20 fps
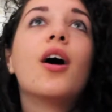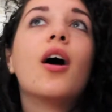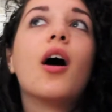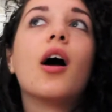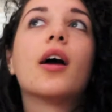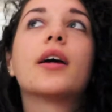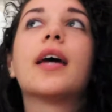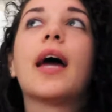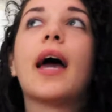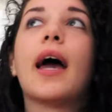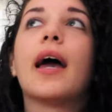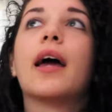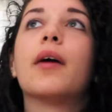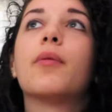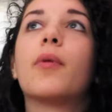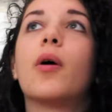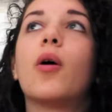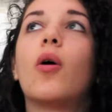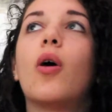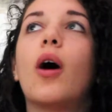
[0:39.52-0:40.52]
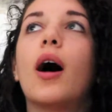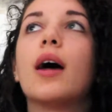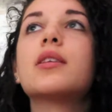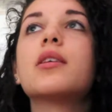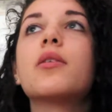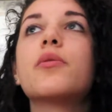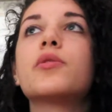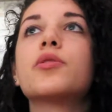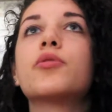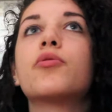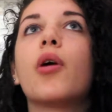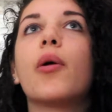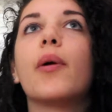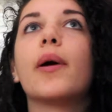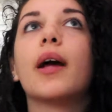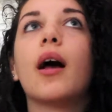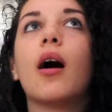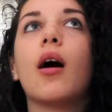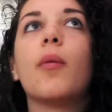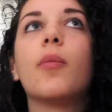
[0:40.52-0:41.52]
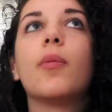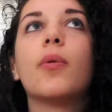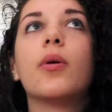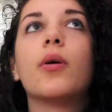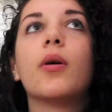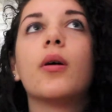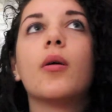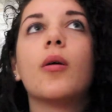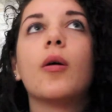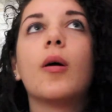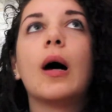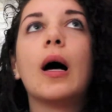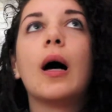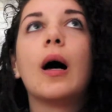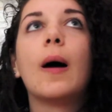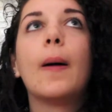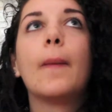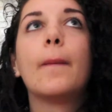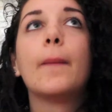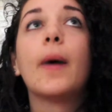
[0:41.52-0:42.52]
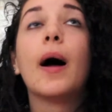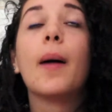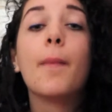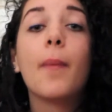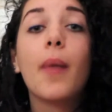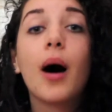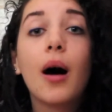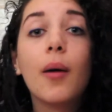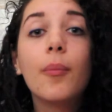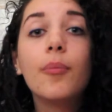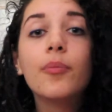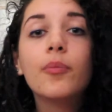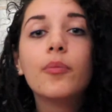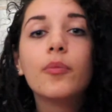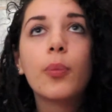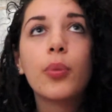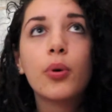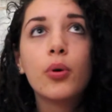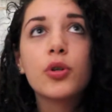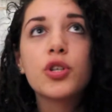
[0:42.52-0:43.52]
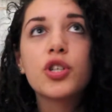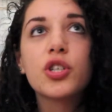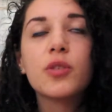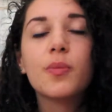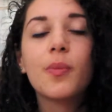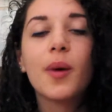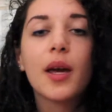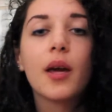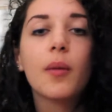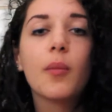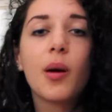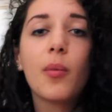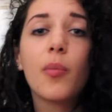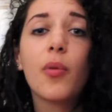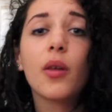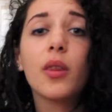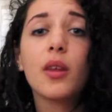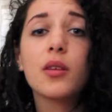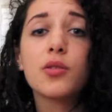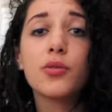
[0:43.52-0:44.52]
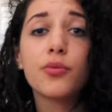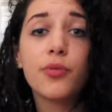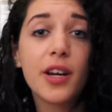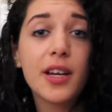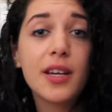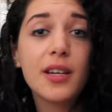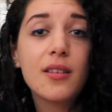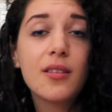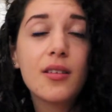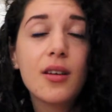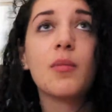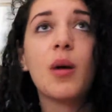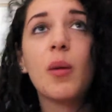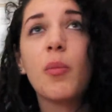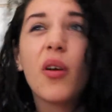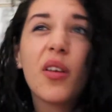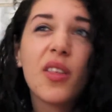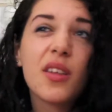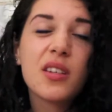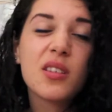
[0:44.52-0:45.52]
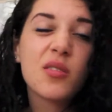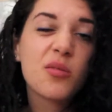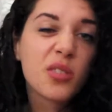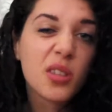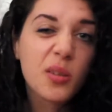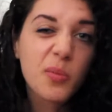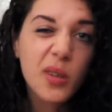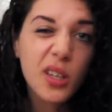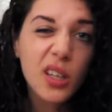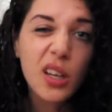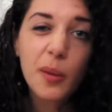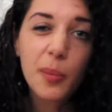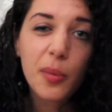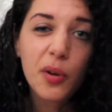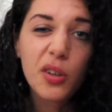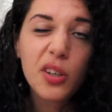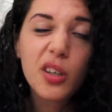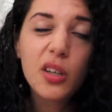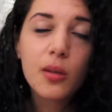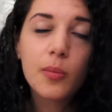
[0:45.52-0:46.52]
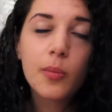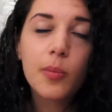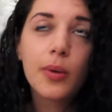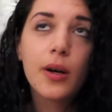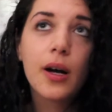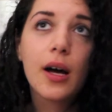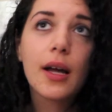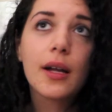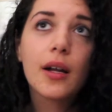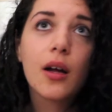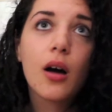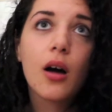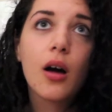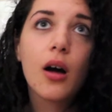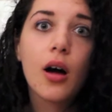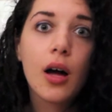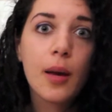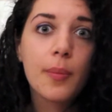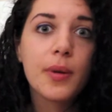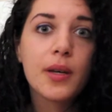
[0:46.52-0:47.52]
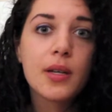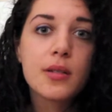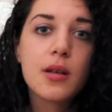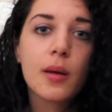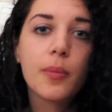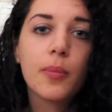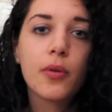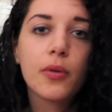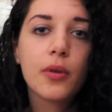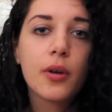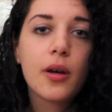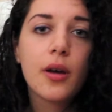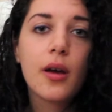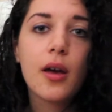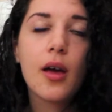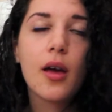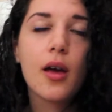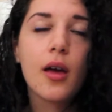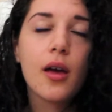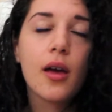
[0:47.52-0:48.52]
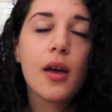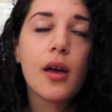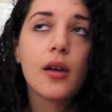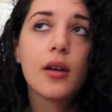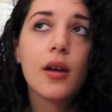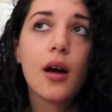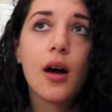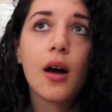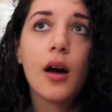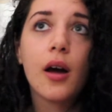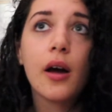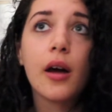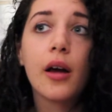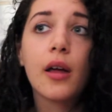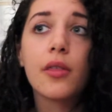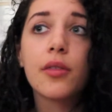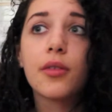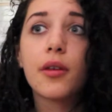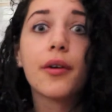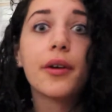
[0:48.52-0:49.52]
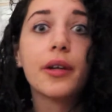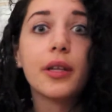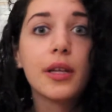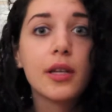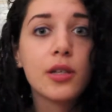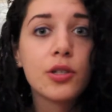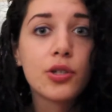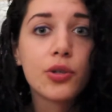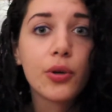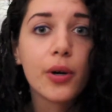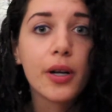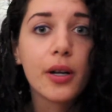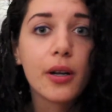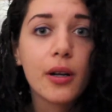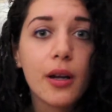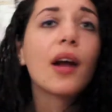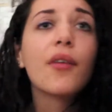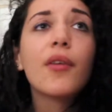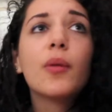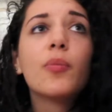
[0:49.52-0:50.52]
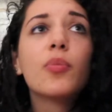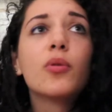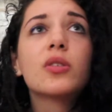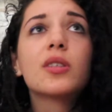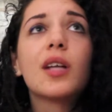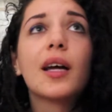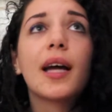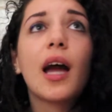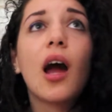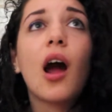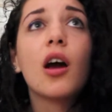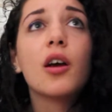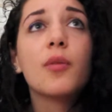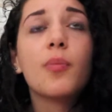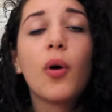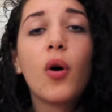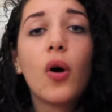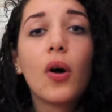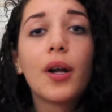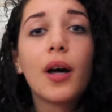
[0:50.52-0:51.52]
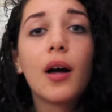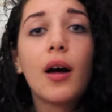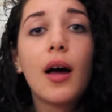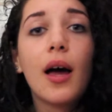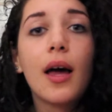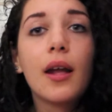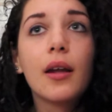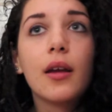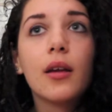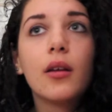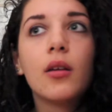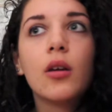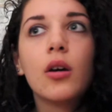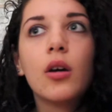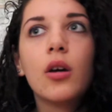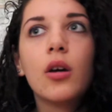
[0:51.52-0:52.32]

Okay, well, as I was growing up, my mum pushed me and my brother to read. My brother didn't really pick up on it, but I picked up on it and I thoroughly enjoyed it. I read books like Harry Potter and it